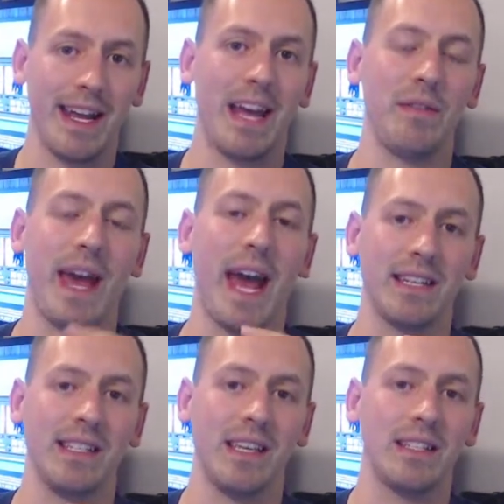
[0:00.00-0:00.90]
and I have
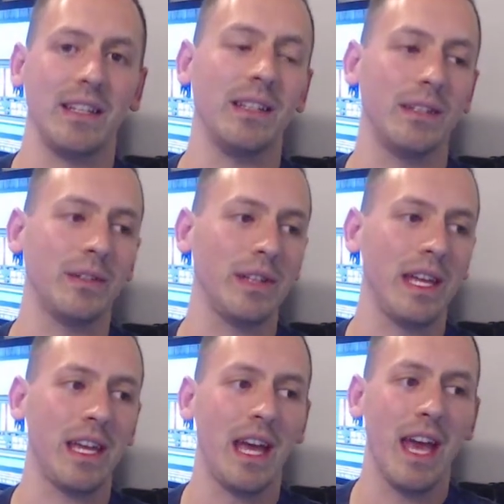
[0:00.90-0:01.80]
access to
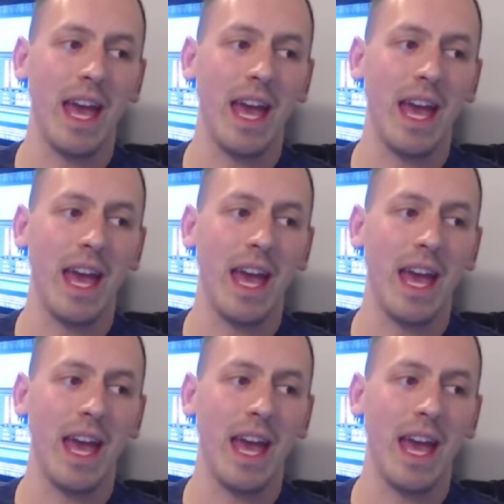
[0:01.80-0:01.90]
literally